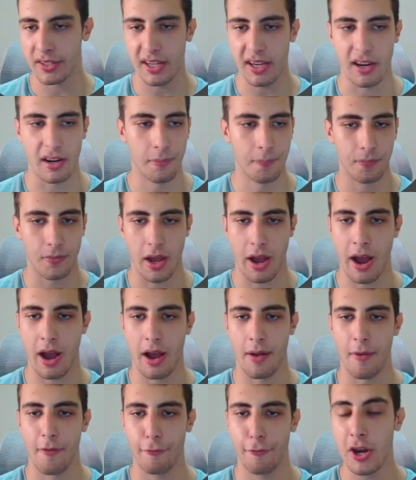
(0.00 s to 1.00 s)
you can see here,
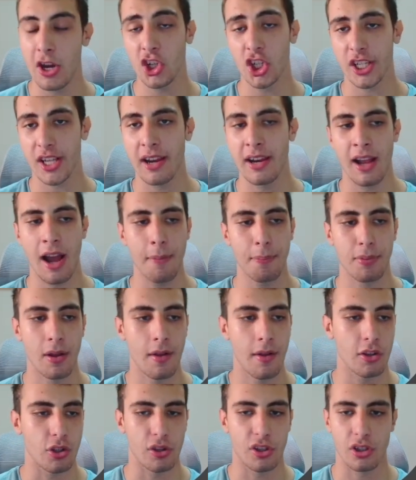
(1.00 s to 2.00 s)
finish signing up.
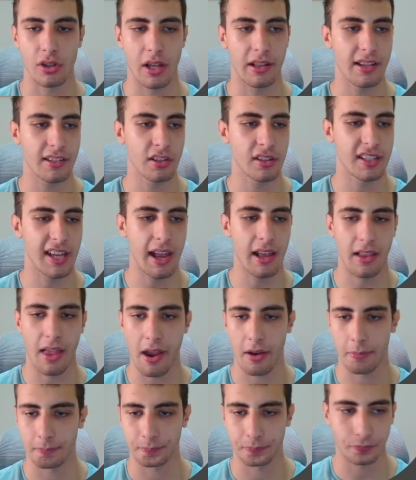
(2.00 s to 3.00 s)
So it doesn't say
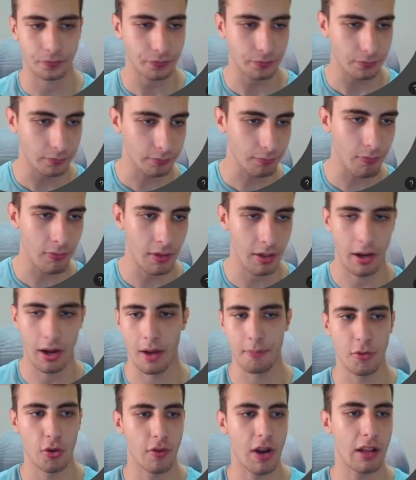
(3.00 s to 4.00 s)
like
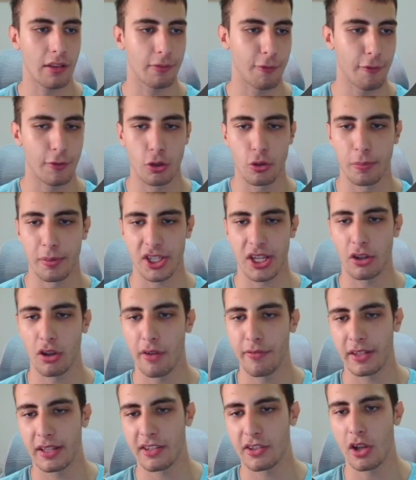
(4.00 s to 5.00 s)
you got
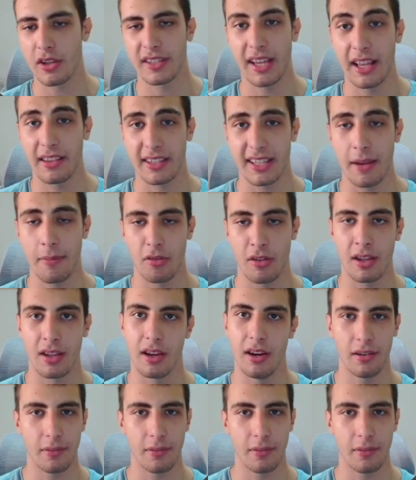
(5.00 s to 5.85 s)
52% off. It does not say the same thing